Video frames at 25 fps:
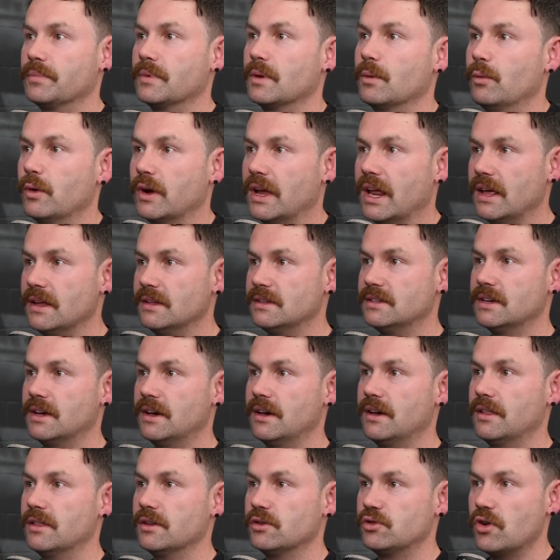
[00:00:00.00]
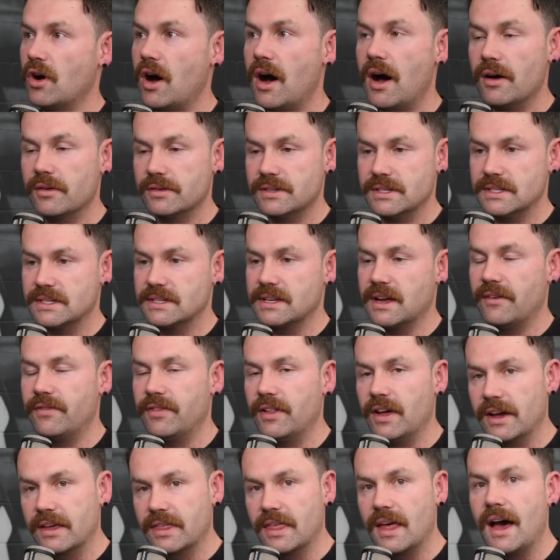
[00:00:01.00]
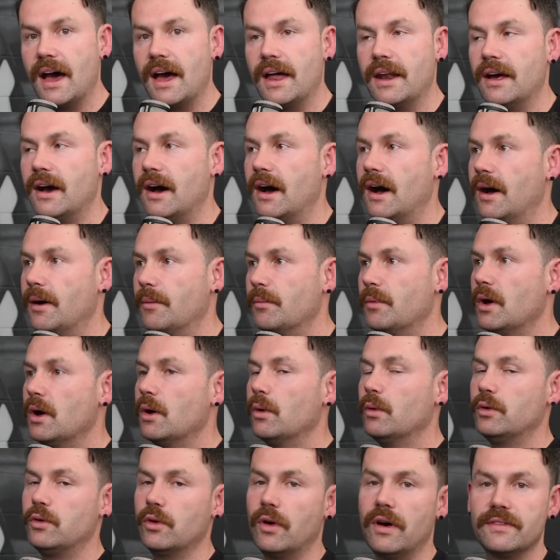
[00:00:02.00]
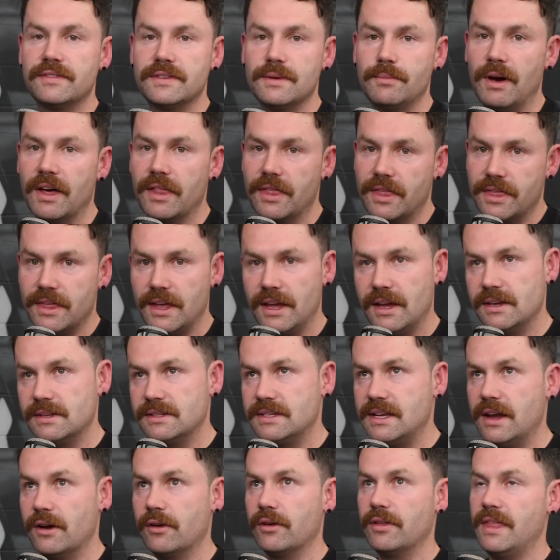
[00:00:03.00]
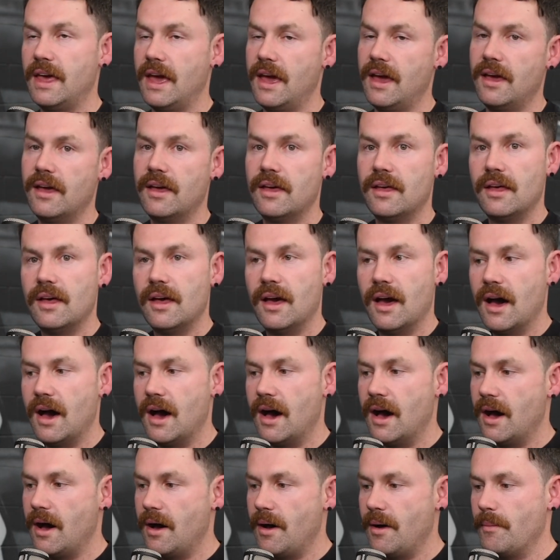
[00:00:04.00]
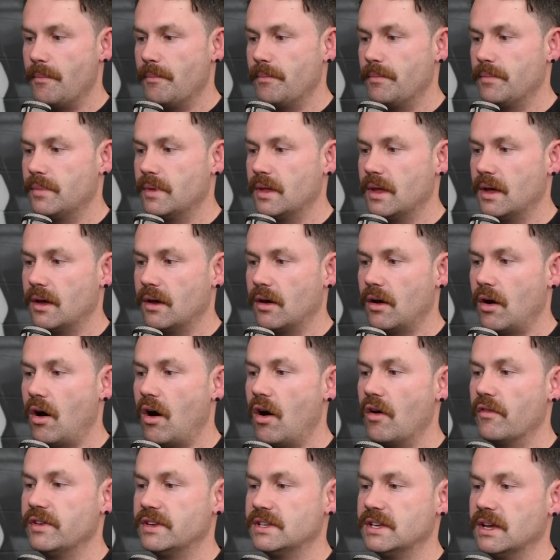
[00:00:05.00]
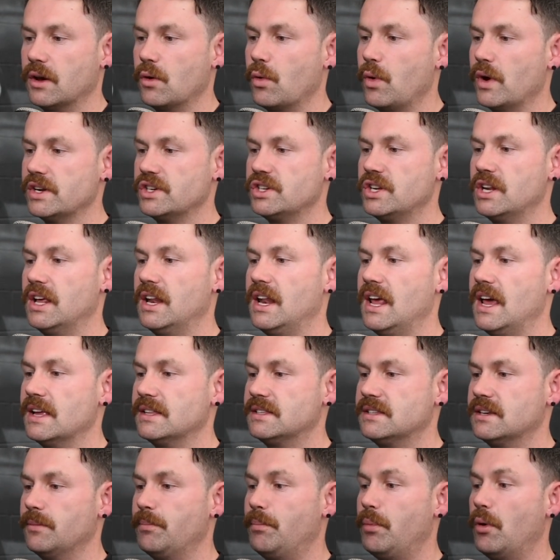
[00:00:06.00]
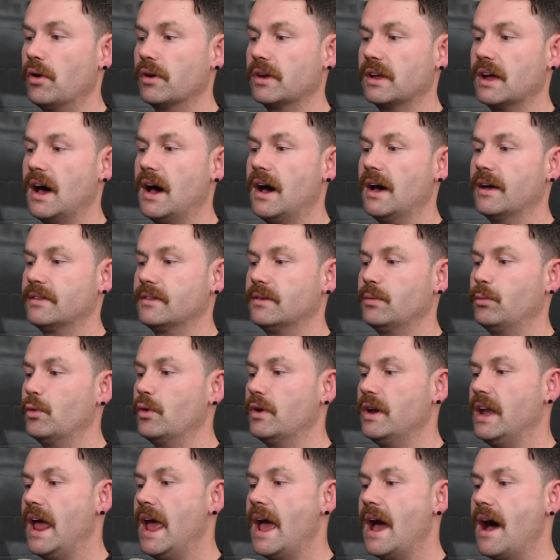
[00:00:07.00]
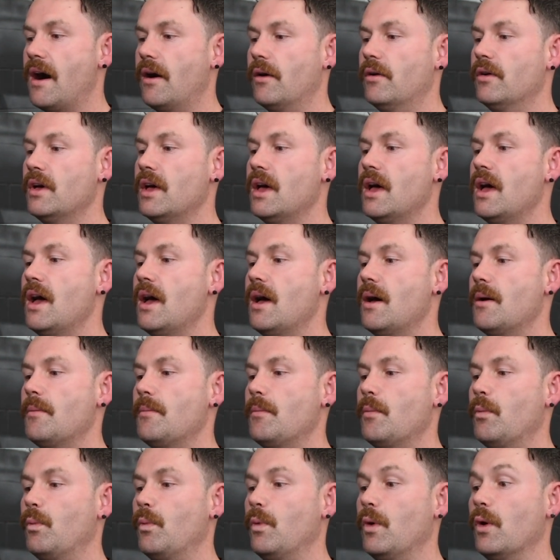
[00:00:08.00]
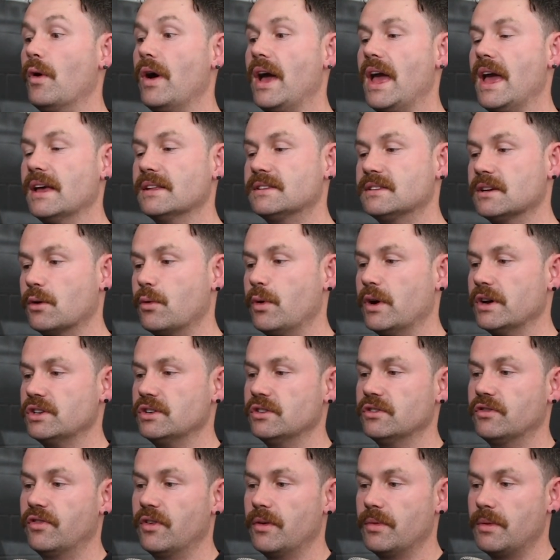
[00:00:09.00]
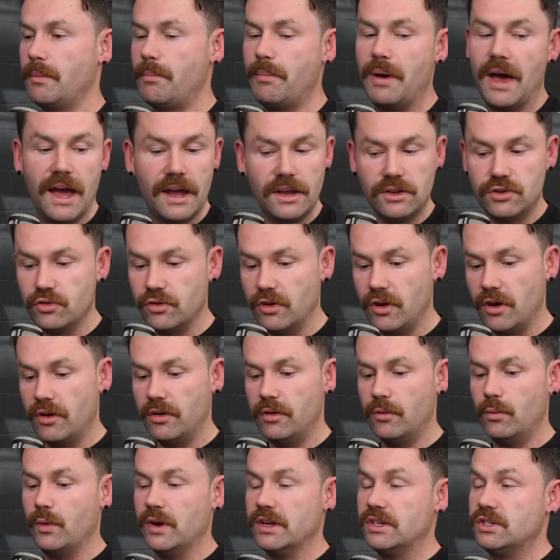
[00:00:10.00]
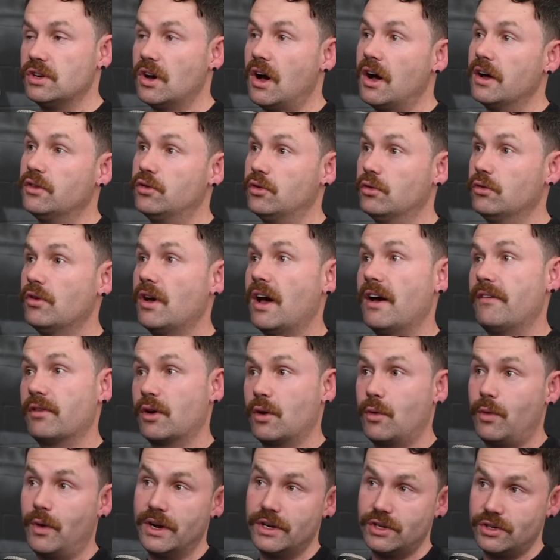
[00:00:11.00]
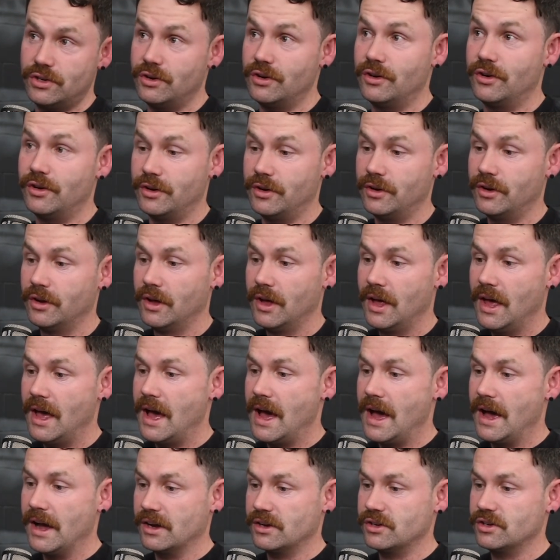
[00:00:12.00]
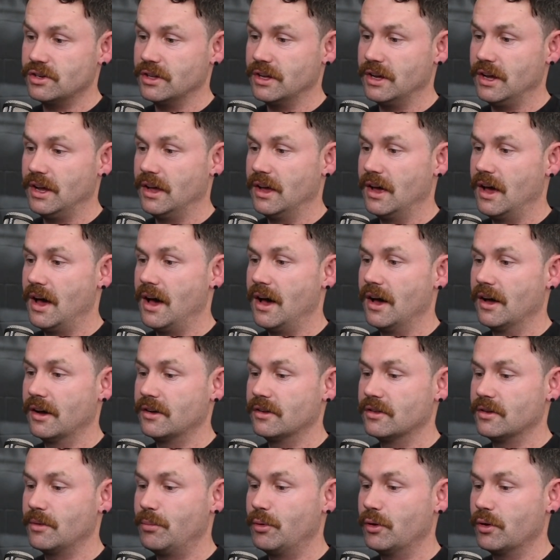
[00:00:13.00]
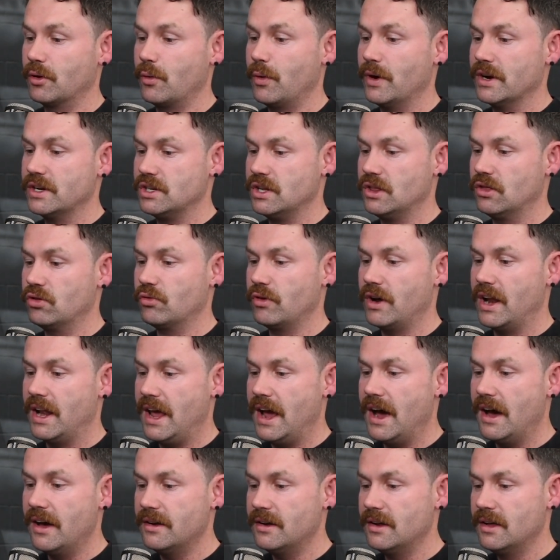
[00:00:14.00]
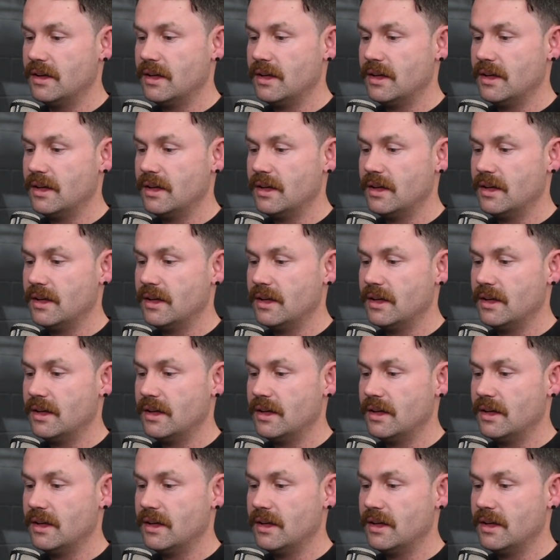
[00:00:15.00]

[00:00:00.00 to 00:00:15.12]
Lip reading: we'll get into the trials and stuff like that. We do have some other things here and there. Obviously, question and answer podcasts will answer questions from the Patreon, which I do have a question on, actually, because I put a question thread out,